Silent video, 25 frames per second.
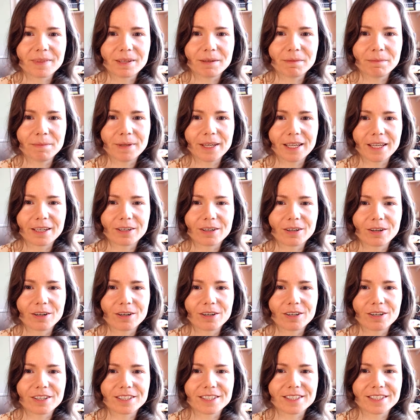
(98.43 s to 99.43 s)

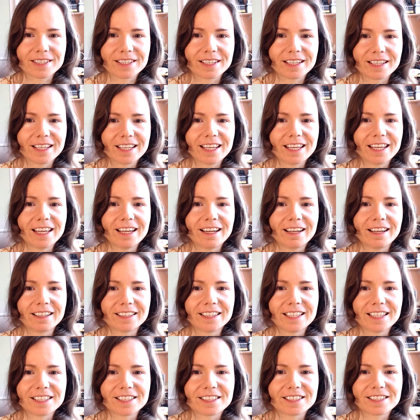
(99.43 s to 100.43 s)
because
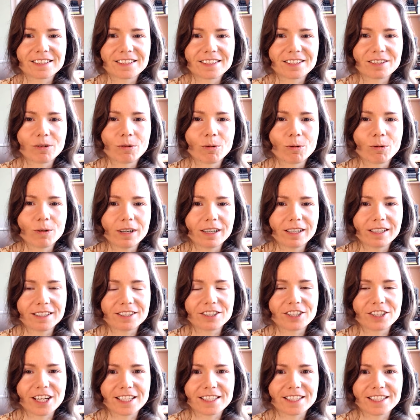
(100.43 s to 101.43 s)
that's all
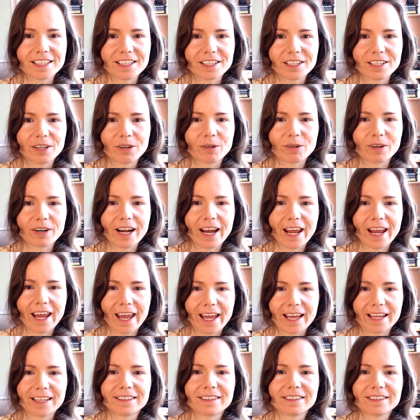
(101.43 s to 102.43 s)
just in your
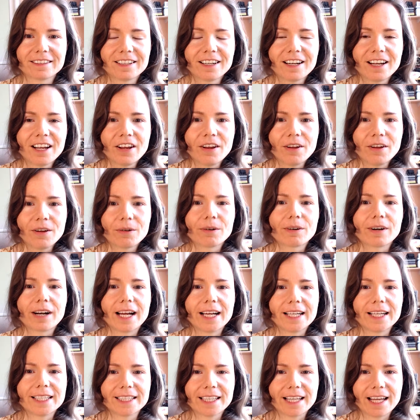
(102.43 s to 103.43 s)
head
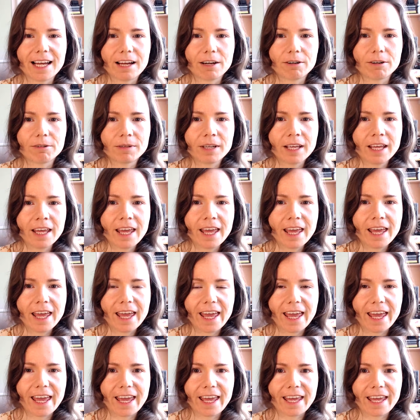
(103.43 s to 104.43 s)
right now.
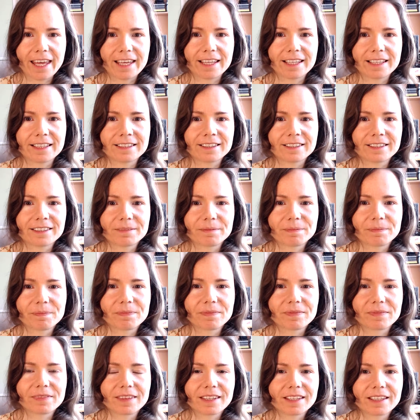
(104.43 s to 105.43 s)
And
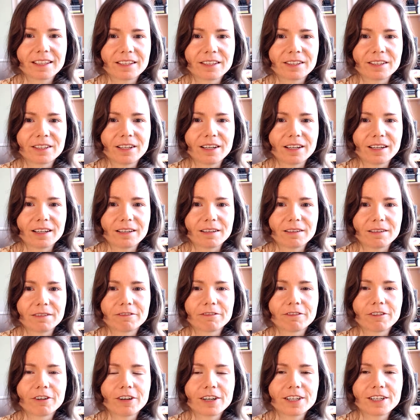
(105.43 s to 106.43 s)
there
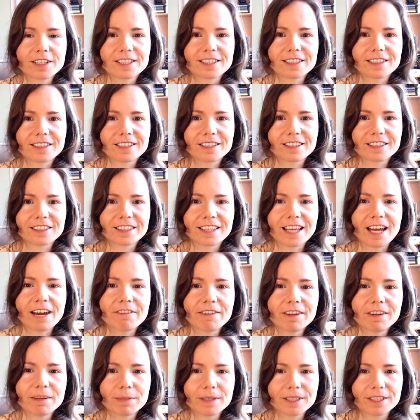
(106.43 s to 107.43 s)

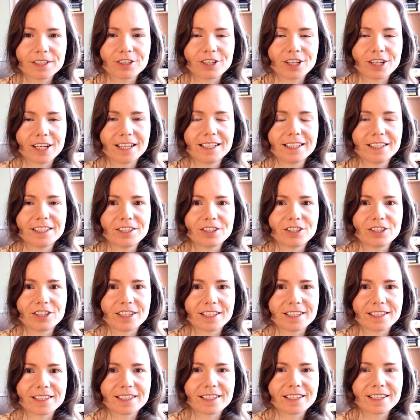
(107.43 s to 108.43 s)
will be
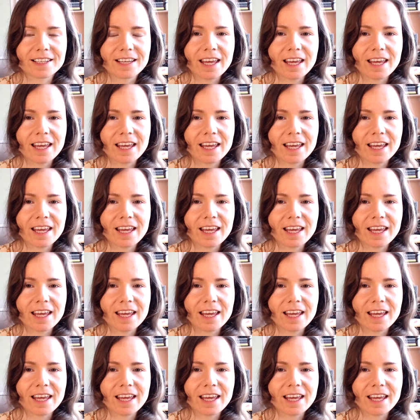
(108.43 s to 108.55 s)
challenges,